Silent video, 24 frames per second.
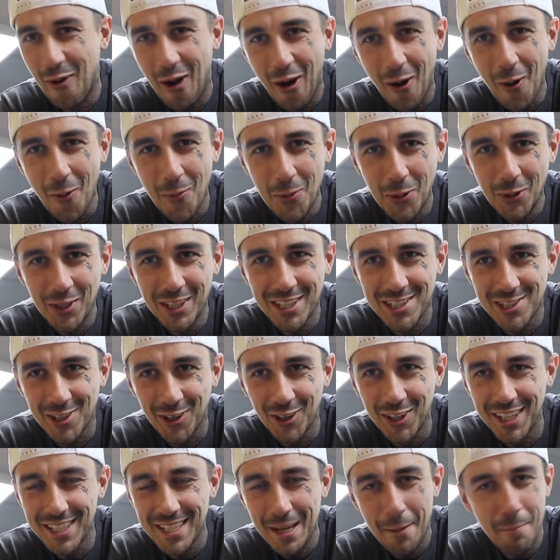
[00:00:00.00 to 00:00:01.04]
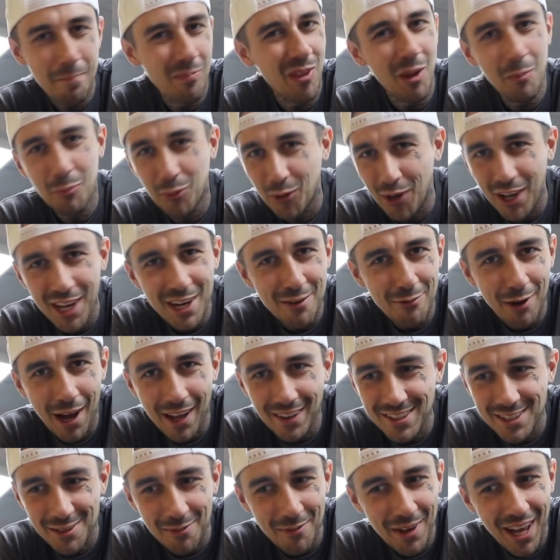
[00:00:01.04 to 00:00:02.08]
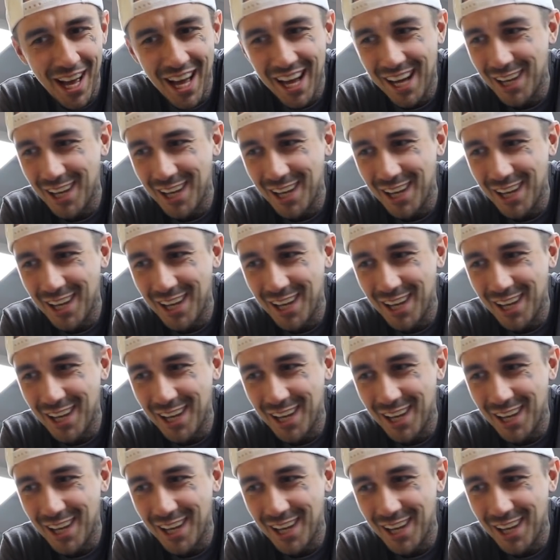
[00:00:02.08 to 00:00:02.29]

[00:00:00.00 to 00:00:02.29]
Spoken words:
I hope you enjoyed. Pretty random.